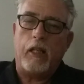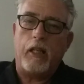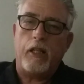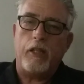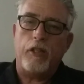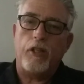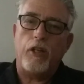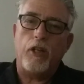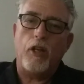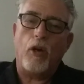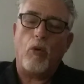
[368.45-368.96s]

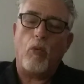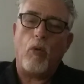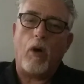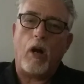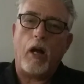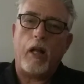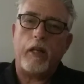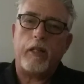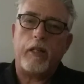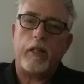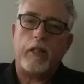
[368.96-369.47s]
And you know
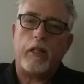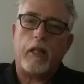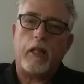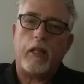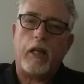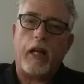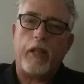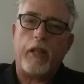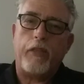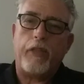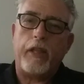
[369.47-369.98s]
what?
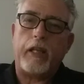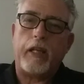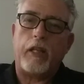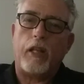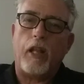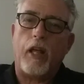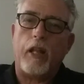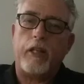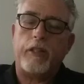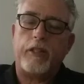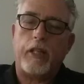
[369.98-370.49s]
I think a
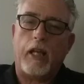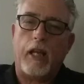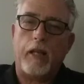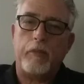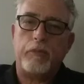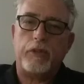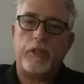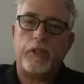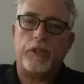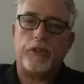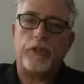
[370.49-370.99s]
lot of
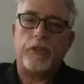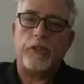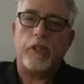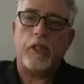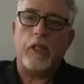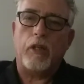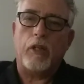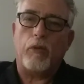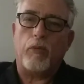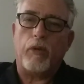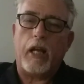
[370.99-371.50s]
times is
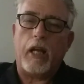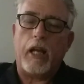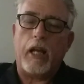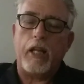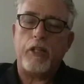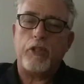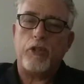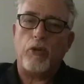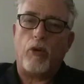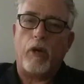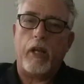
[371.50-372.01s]
what I
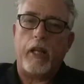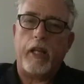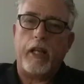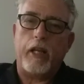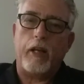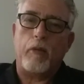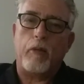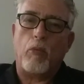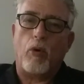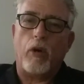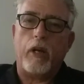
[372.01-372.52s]
enjoy
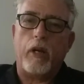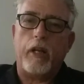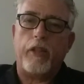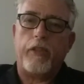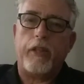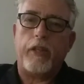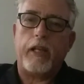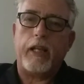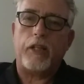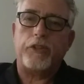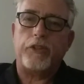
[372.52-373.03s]
here more than
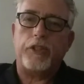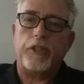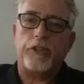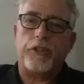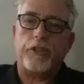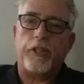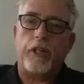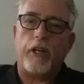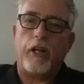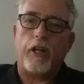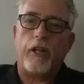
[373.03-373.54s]
anything else
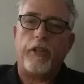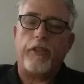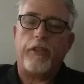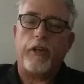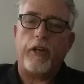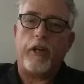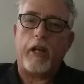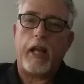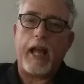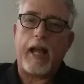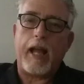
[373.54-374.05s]
is
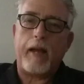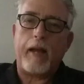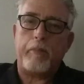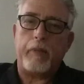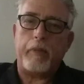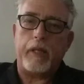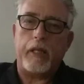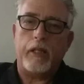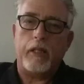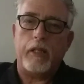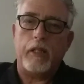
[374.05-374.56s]
they're
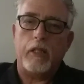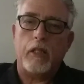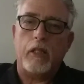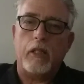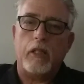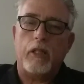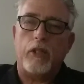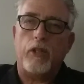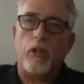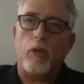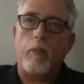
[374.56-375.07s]
happy.
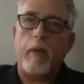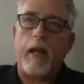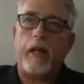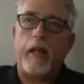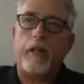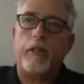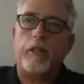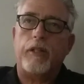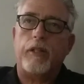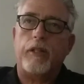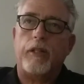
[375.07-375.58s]
No
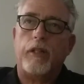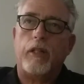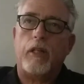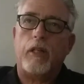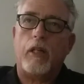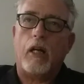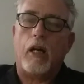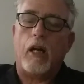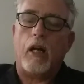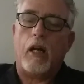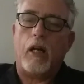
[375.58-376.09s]
matter
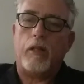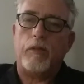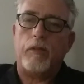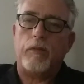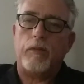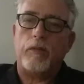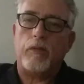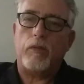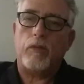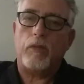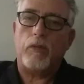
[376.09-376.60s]

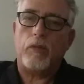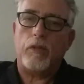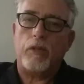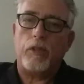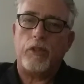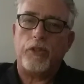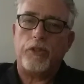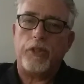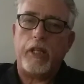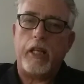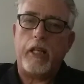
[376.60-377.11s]

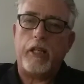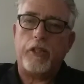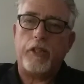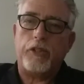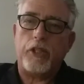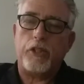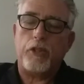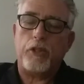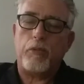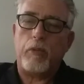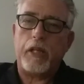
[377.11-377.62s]
any
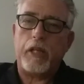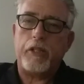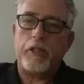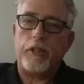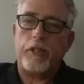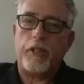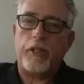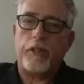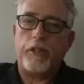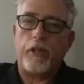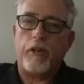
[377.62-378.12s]

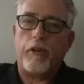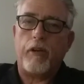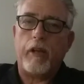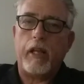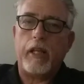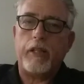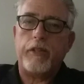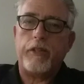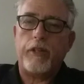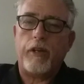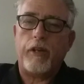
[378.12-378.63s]
situation that they're
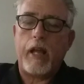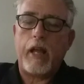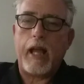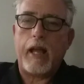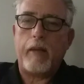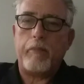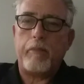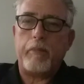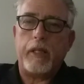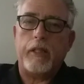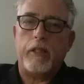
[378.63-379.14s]
in, they're
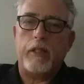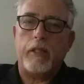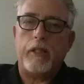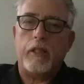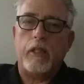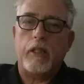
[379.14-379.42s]
happy.